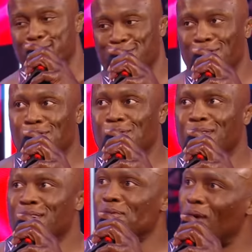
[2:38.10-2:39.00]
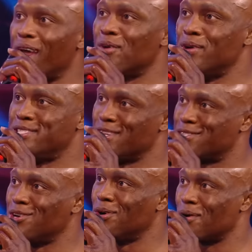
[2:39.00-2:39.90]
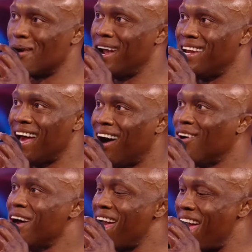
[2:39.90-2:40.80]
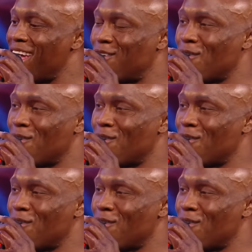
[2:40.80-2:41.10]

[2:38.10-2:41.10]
ado, why don't we just do it right now and